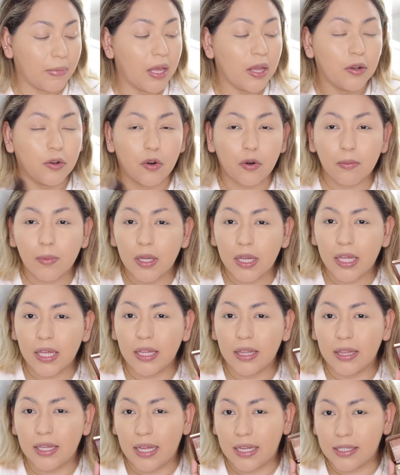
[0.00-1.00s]

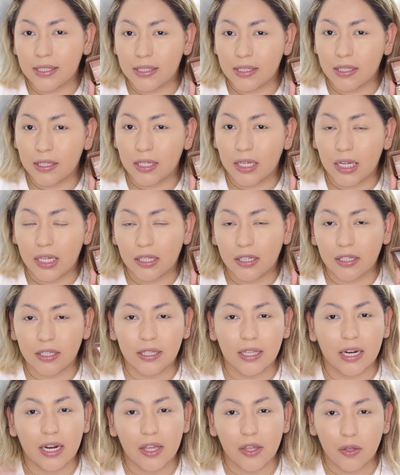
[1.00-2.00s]
normally that's the color
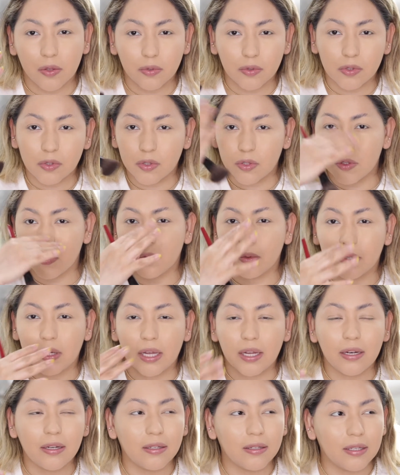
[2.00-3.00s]
that I use to
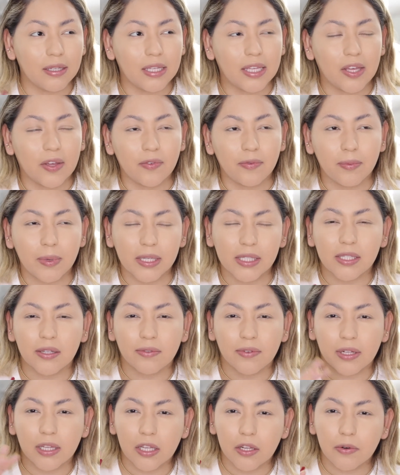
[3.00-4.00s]
kind of give
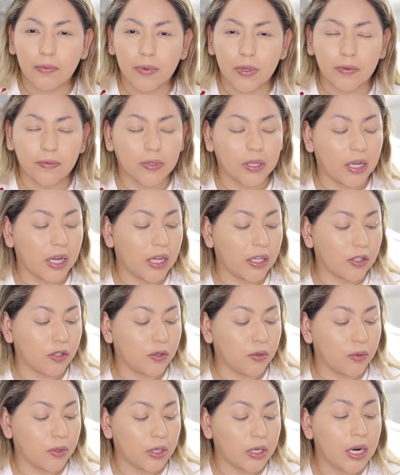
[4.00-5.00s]
myself a little bit of a
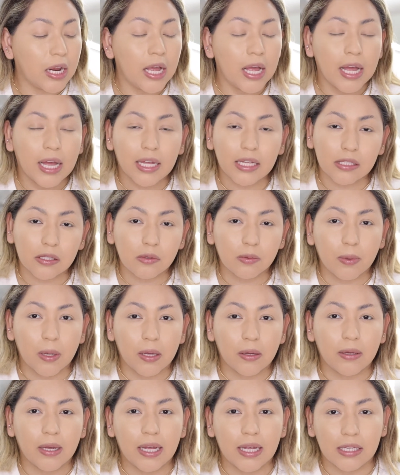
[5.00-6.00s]
contour as
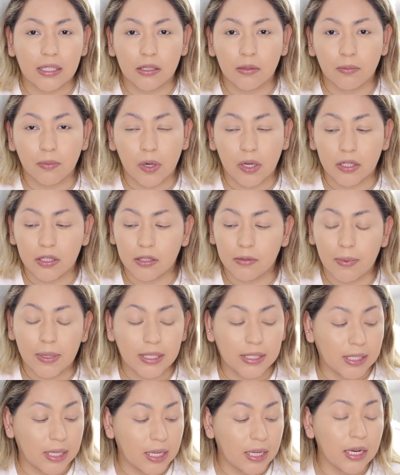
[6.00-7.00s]
well as bronze my
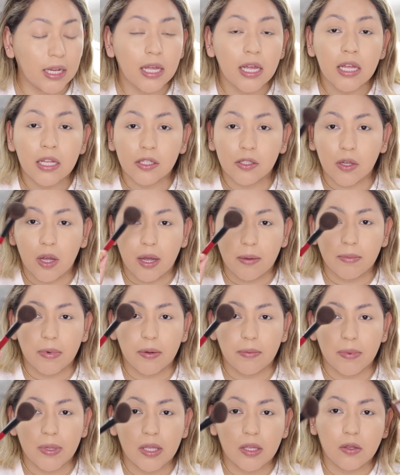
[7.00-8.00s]
skin. So I'm
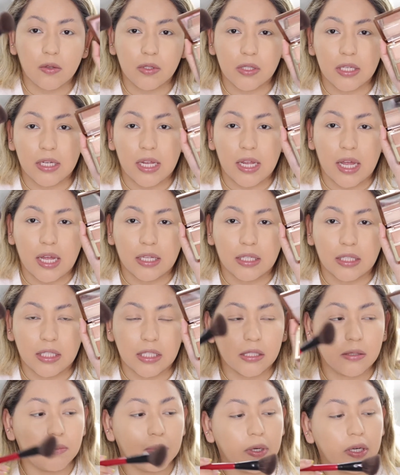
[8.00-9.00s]
gonna be using it on
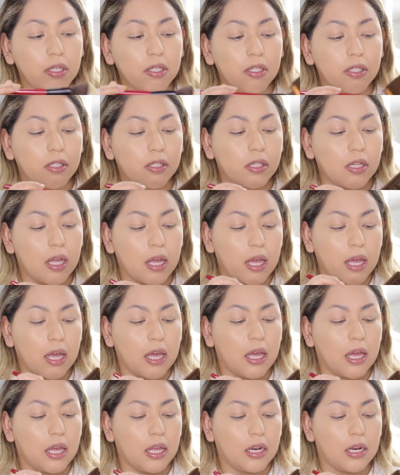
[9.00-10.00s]
this brush
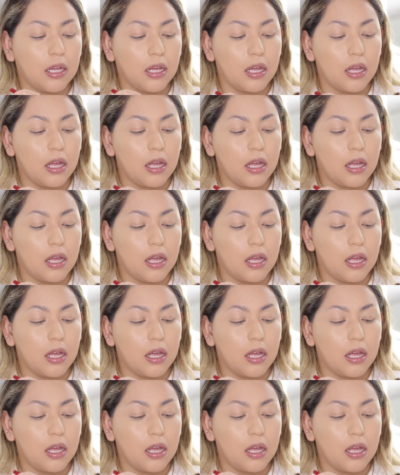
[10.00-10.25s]
and